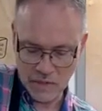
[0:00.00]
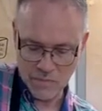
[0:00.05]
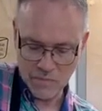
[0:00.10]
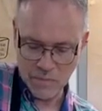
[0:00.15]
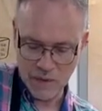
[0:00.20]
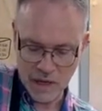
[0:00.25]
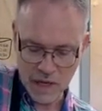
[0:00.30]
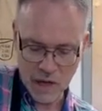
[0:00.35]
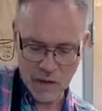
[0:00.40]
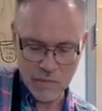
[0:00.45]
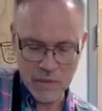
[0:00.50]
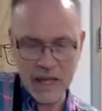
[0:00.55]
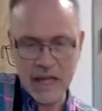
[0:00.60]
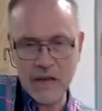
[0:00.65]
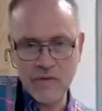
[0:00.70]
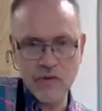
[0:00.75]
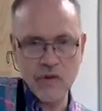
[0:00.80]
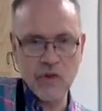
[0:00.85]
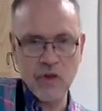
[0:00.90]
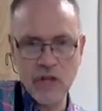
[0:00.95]
become
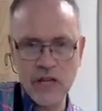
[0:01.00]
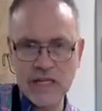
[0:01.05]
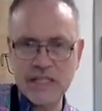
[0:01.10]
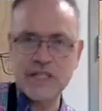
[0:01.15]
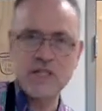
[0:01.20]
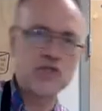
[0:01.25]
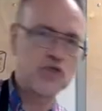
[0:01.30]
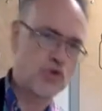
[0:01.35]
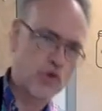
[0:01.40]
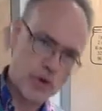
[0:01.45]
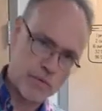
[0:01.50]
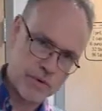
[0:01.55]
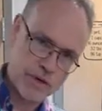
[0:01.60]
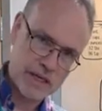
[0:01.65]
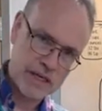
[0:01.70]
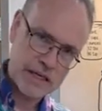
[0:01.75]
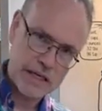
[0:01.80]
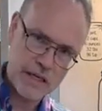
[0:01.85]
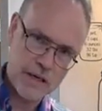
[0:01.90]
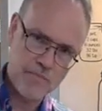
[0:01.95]
evenly
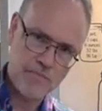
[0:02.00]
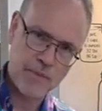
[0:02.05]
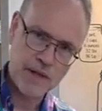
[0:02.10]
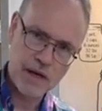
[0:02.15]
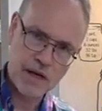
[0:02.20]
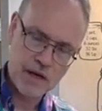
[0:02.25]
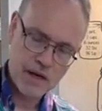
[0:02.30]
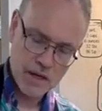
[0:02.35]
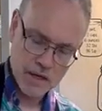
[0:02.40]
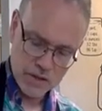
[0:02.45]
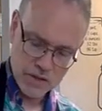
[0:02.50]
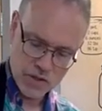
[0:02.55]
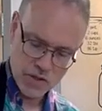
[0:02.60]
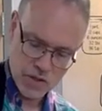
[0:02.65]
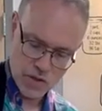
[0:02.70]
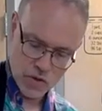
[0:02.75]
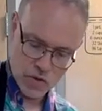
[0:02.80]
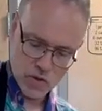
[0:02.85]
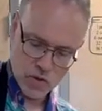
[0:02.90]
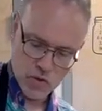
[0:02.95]
distributed
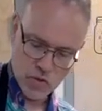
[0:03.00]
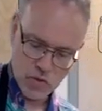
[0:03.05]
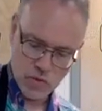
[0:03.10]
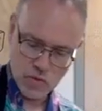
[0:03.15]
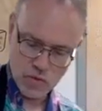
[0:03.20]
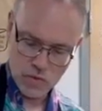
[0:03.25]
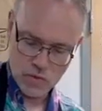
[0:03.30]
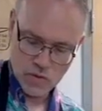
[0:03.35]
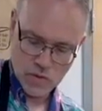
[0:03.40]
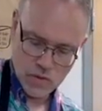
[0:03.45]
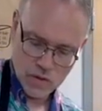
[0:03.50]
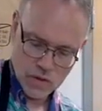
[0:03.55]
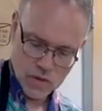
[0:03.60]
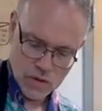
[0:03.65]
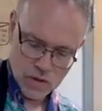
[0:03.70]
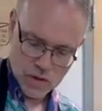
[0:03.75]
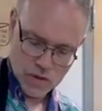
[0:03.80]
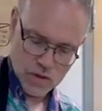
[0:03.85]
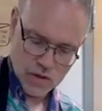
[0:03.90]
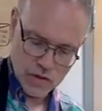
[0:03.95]
to
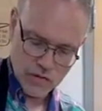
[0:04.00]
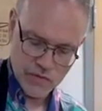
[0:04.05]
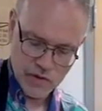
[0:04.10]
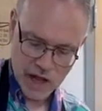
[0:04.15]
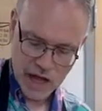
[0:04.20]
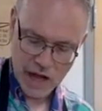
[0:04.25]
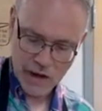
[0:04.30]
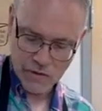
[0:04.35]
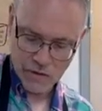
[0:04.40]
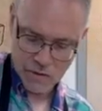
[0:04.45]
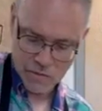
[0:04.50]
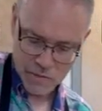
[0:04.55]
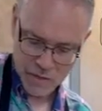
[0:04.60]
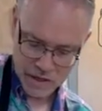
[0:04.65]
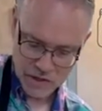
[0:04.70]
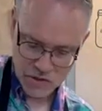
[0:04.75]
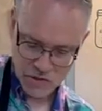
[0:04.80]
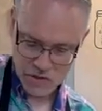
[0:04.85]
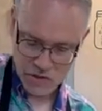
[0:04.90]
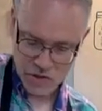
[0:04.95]
the flour
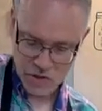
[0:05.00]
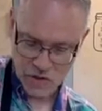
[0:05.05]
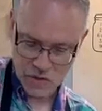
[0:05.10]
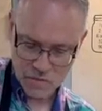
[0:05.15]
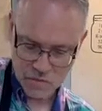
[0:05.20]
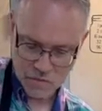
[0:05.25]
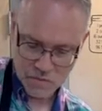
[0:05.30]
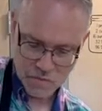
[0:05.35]
mixture.